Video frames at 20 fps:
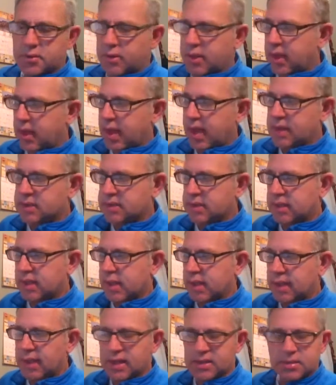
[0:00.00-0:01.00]
so he actually
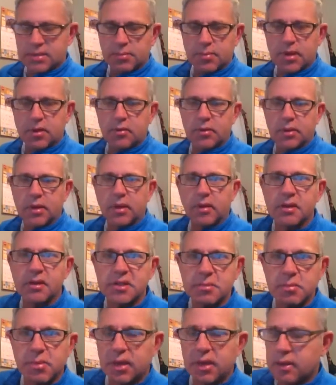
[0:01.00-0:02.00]
kind of has a better deal than
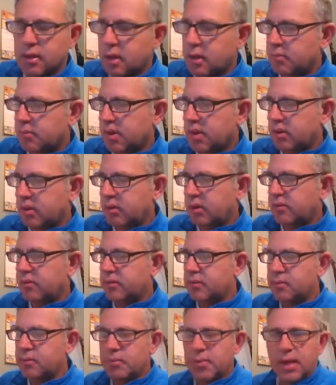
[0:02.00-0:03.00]
Smith
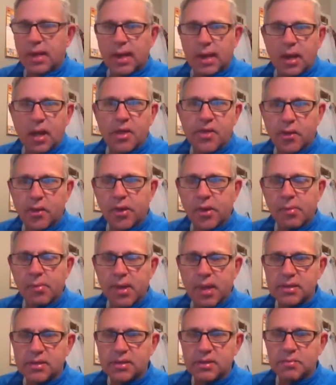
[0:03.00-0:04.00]
Automotive, but I got 30
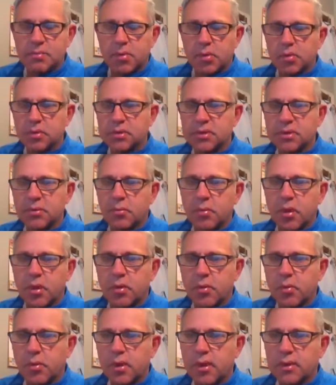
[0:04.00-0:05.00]
basis points to
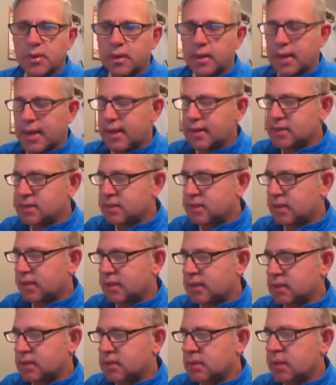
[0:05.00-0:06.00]
work with and 9
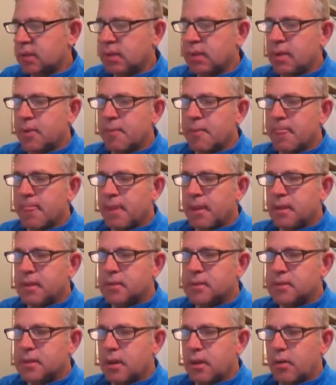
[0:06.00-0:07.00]
cents.
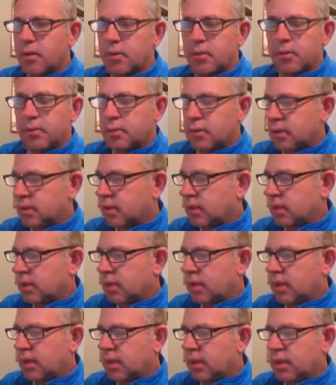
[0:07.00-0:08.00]
And so
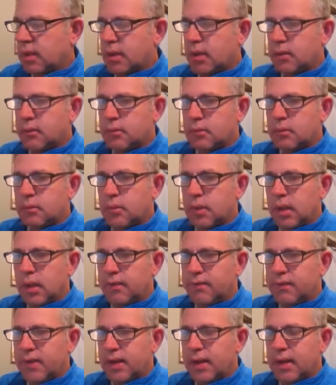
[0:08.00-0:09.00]

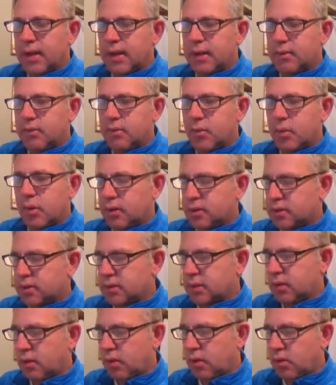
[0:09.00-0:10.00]
if I want
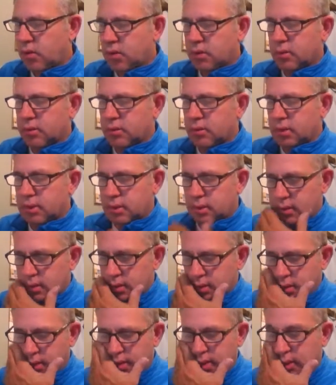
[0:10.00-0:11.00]
to lower
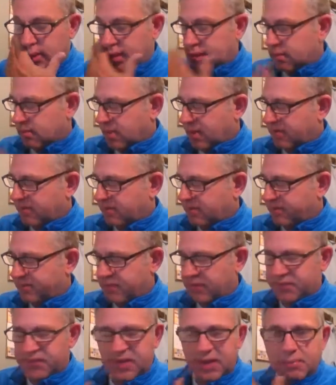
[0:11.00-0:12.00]
him by
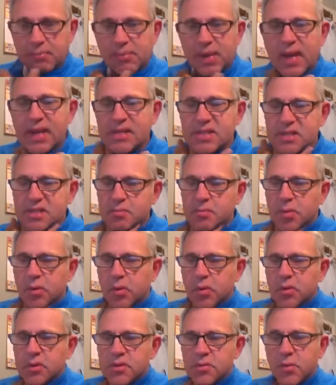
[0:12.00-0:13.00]
15 basis
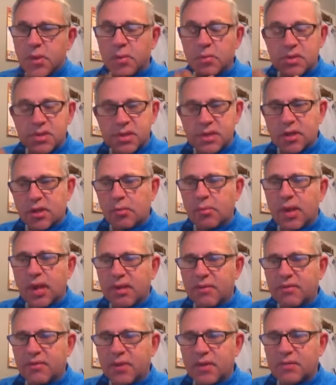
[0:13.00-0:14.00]
points, we would still
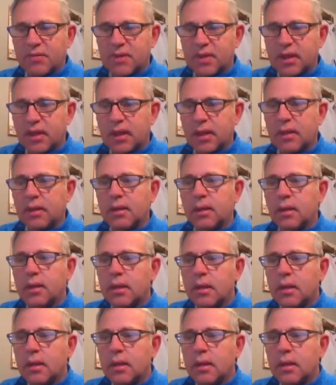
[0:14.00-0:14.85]
make 15